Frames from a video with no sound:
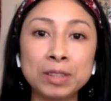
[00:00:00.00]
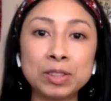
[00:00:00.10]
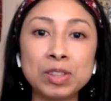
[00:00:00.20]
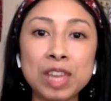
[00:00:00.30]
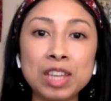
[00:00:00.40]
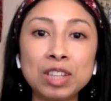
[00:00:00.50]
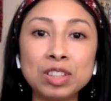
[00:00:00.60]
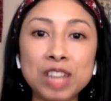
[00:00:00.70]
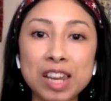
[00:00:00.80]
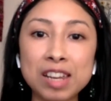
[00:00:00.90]
So thank you,
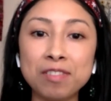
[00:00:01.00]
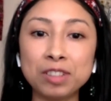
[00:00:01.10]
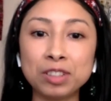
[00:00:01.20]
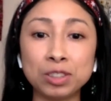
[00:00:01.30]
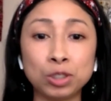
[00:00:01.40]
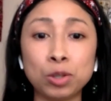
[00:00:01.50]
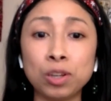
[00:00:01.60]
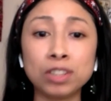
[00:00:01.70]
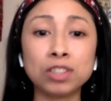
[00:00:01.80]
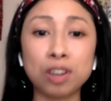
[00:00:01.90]
Jenny, for
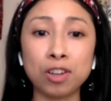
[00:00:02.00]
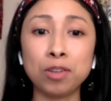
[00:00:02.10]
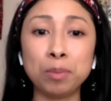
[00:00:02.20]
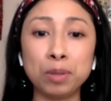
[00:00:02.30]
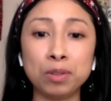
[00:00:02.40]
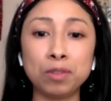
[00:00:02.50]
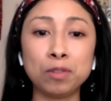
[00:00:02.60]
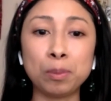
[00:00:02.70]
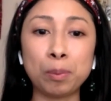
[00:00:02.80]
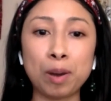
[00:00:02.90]
showing us all your
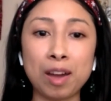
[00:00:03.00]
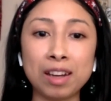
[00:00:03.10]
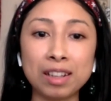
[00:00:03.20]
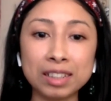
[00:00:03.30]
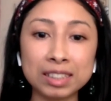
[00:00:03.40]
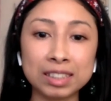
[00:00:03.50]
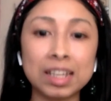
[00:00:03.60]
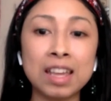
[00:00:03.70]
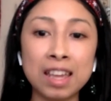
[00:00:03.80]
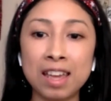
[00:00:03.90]
beautiful products.
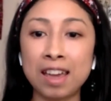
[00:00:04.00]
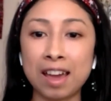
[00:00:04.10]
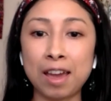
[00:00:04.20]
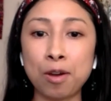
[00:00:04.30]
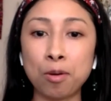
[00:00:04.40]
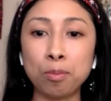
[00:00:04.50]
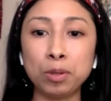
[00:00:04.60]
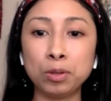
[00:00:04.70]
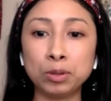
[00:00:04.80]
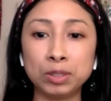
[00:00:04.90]
I hope
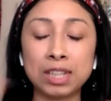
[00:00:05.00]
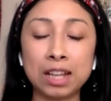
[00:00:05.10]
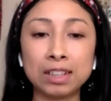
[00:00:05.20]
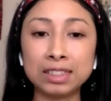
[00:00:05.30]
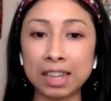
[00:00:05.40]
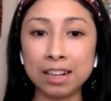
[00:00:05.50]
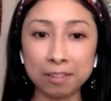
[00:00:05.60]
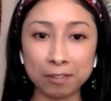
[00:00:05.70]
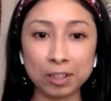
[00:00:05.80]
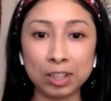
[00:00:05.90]
you sell a ton
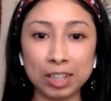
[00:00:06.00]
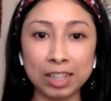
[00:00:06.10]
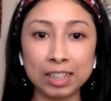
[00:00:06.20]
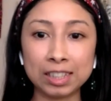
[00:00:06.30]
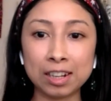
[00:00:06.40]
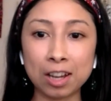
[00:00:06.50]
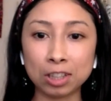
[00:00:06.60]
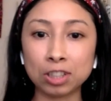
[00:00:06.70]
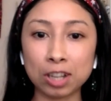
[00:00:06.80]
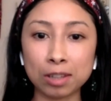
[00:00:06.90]
of cookies and
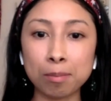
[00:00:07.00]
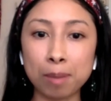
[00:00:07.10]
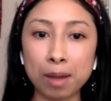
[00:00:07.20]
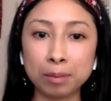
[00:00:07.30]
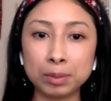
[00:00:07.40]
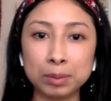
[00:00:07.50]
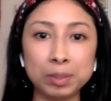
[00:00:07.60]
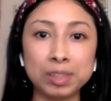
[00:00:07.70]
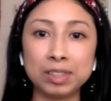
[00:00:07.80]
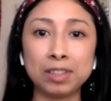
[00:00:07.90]
hot chocolate bombs
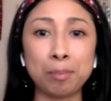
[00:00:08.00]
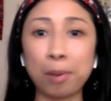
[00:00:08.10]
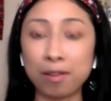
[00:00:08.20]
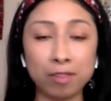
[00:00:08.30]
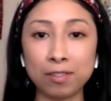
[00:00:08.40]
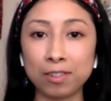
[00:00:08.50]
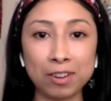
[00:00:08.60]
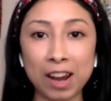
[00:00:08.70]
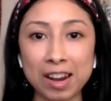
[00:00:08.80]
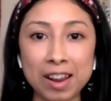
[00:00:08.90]
because it's perfect for
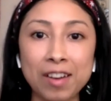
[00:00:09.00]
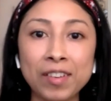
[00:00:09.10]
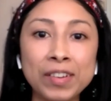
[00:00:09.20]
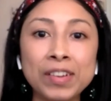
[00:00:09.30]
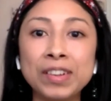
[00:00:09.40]
right now.